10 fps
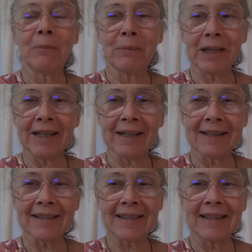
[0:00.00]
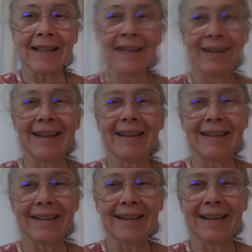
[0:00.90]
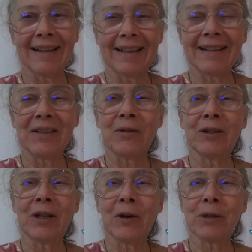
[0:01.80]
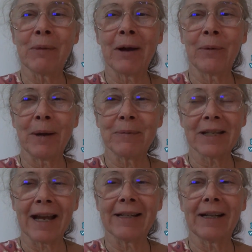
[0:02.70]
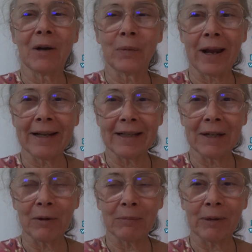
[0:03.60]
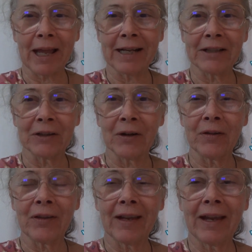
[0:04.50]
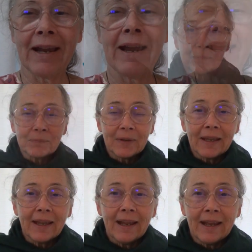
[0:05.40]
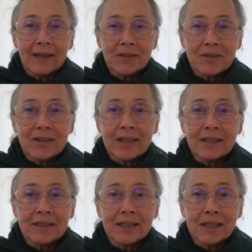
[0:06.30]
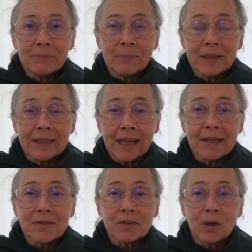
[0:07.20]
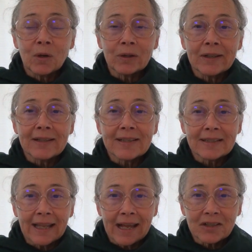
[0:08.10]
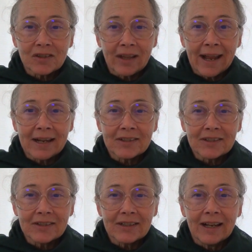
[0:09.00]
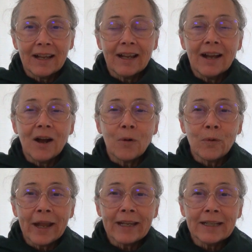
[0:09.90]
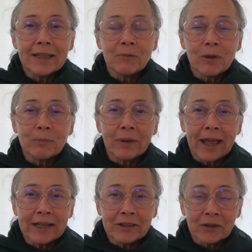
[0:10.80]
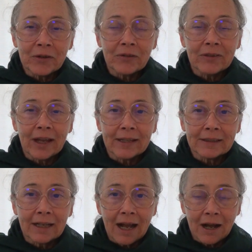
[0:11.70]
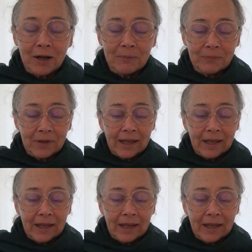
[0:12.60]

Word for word: beings, you, you can go to my website, Awakening with Planet Earth, https colon slash slash awakeningwithplanetearth.com